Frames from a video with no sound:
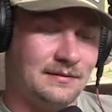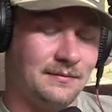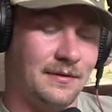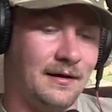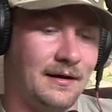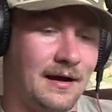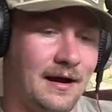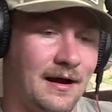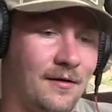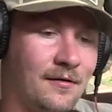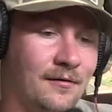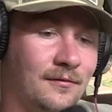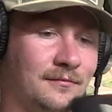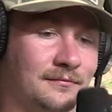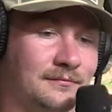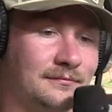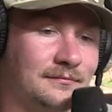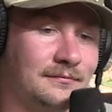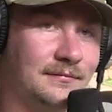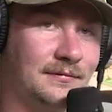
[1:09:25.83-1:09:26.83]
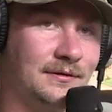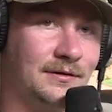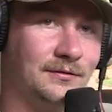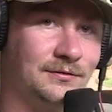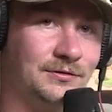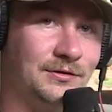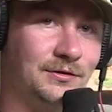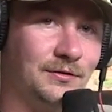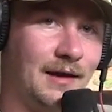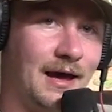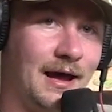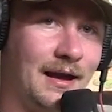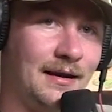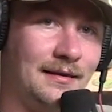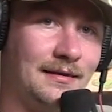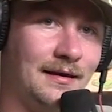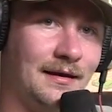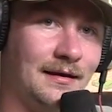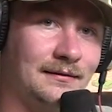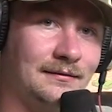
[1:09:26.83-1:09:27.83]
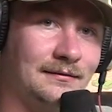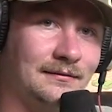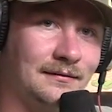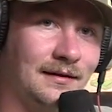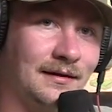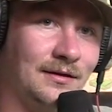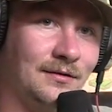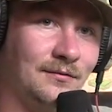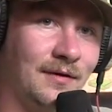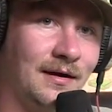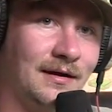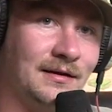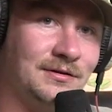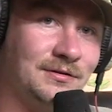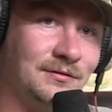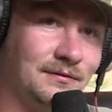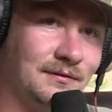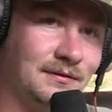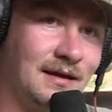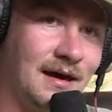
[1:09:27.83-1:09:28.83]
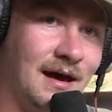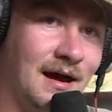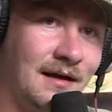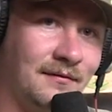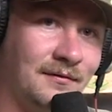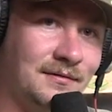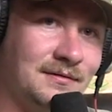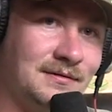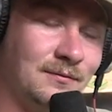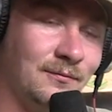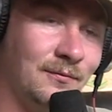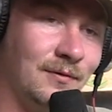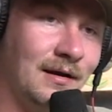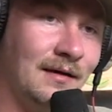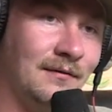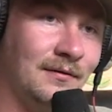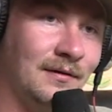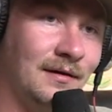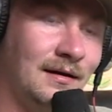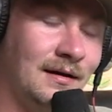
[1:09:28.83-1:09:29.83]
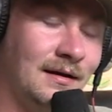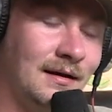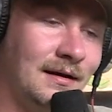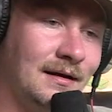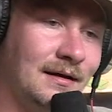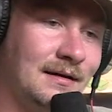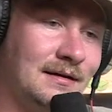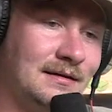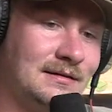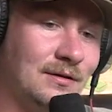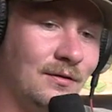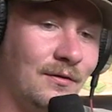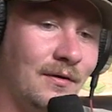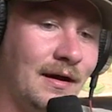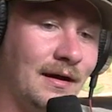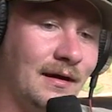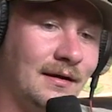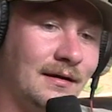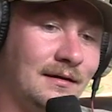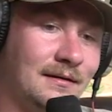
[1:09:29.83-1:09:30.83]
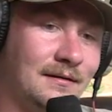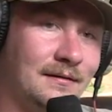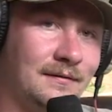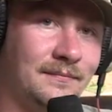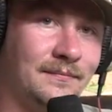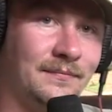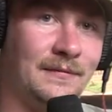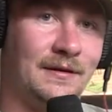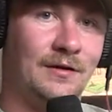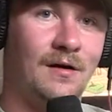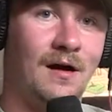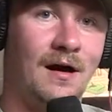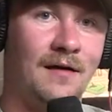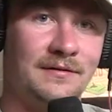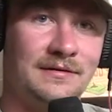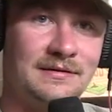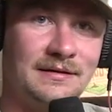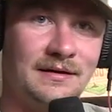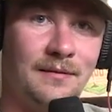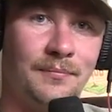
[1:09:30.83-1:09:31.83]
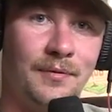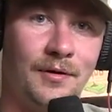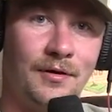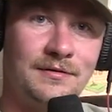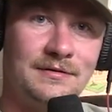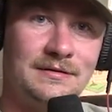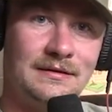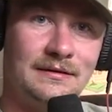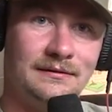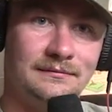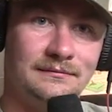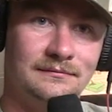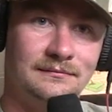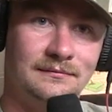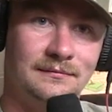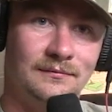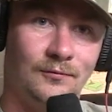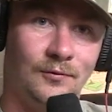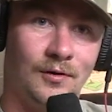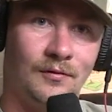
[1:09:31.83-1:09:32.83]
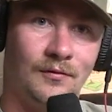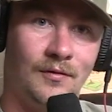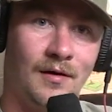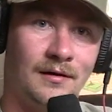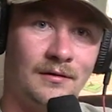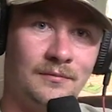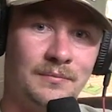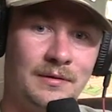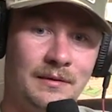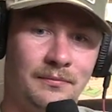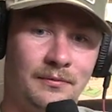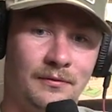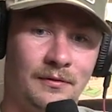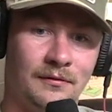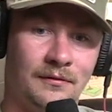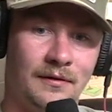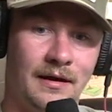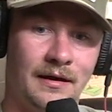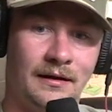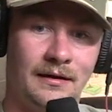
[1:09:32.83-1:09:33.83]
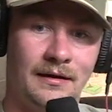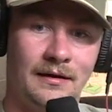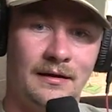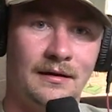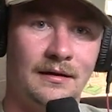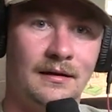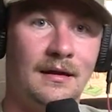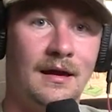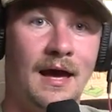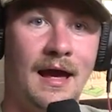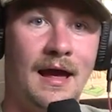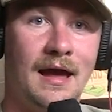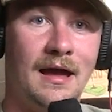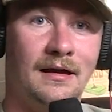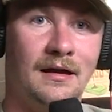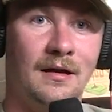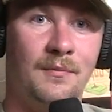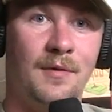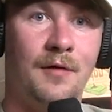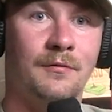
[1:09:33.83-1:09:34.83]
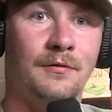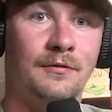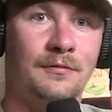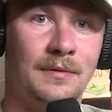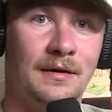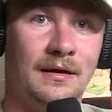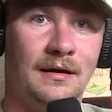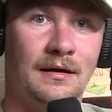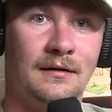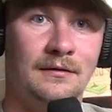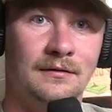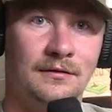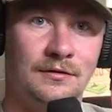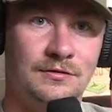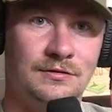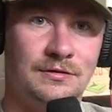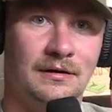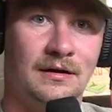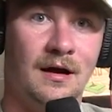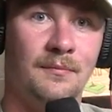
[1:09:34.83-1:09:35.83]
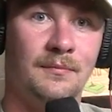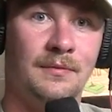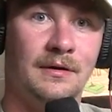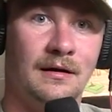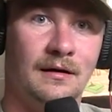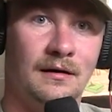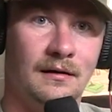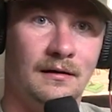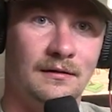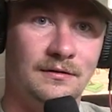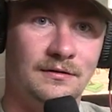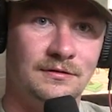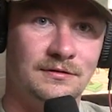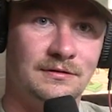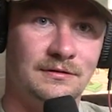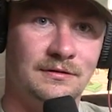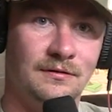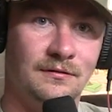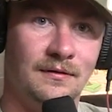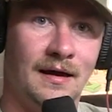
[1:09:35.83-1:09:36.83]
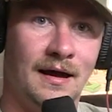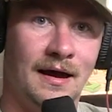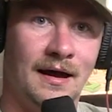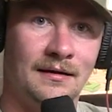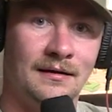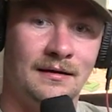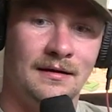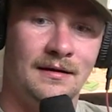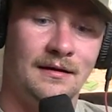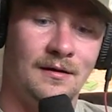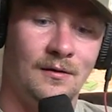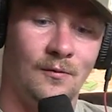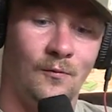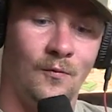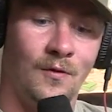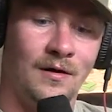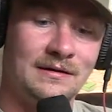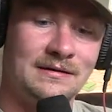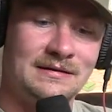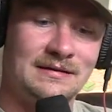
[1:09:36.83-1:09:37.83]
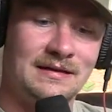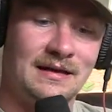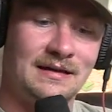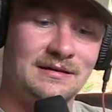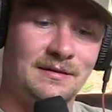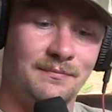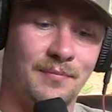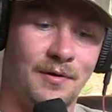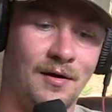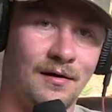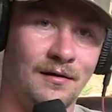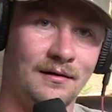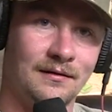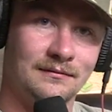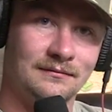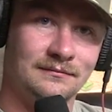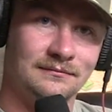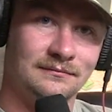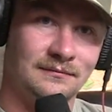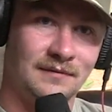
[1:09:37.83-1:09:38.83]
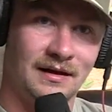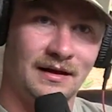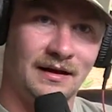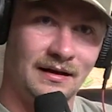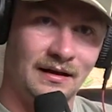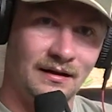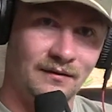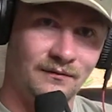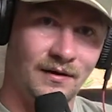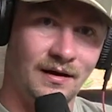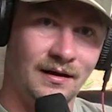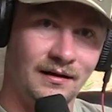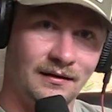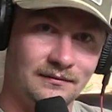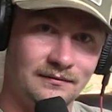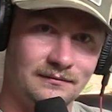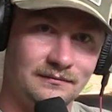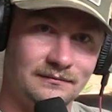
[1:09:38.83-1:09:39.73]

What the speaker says: about how you'll shoot anything. Like, you like shooting divers and whatever. Mm-hmm. So, you're obviously a person where a lot of people are like, hey, come hunt with me. You should come here. You should do that. What sets apart, an invite,